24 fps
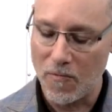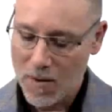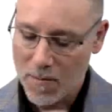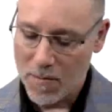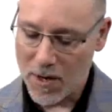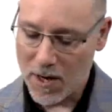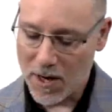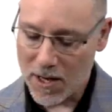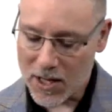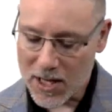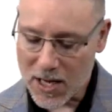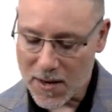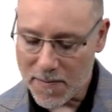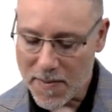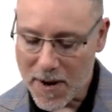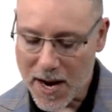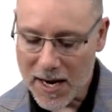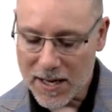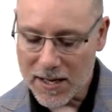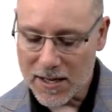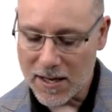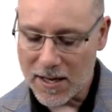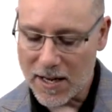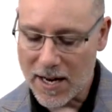But let's get
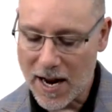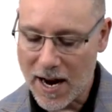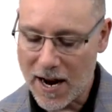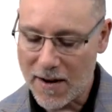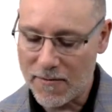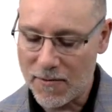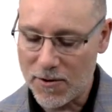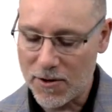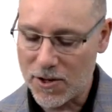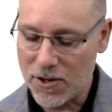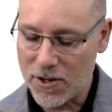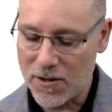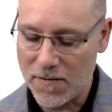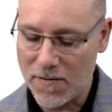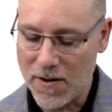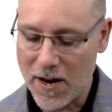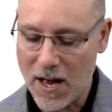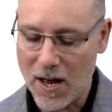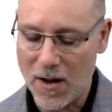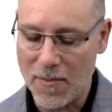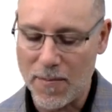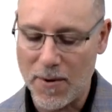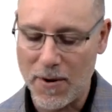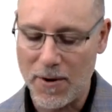back to the average
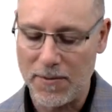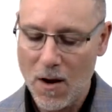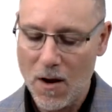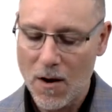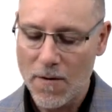developer.